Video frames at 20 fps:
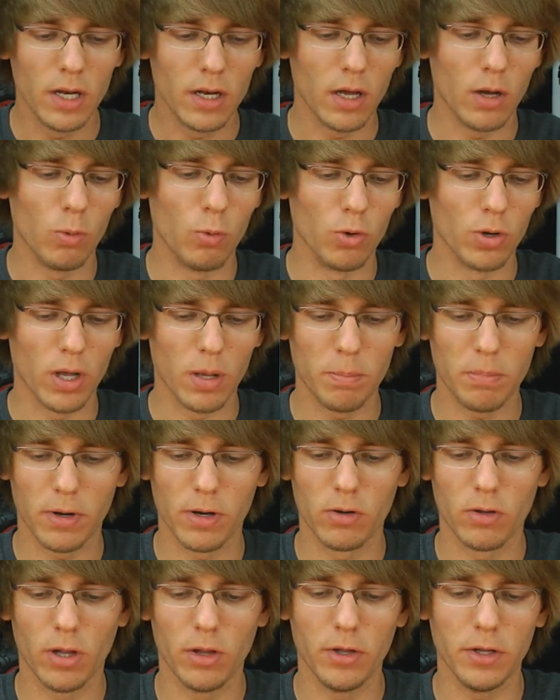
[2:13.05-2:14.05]
Now word on
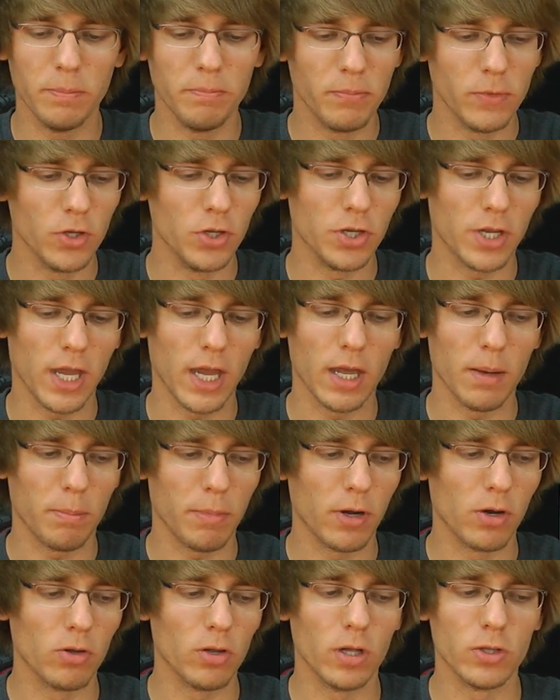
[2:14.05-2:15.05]
paralleling, you can't
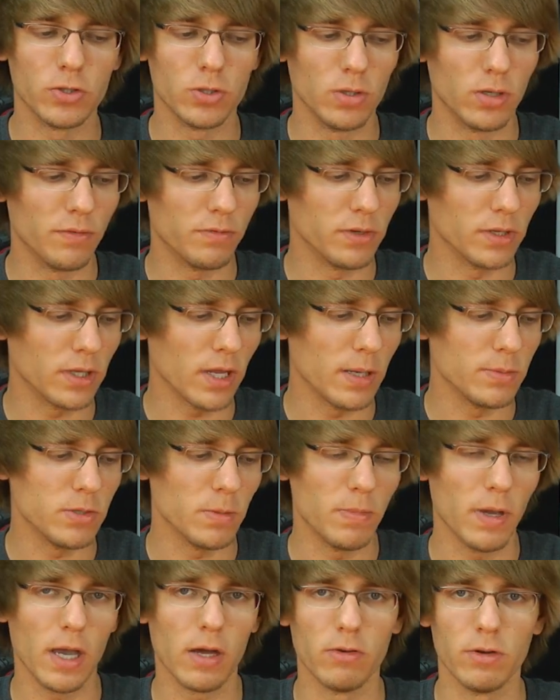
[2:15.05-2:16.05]
parallel two different types
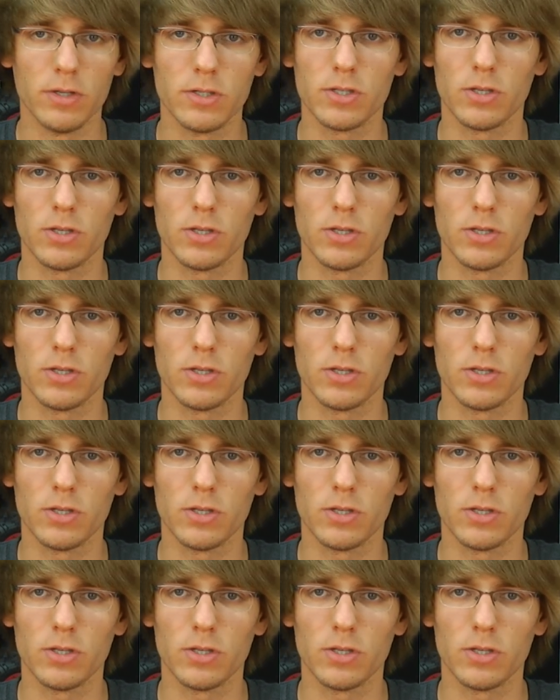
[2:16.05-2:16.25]
of batteries.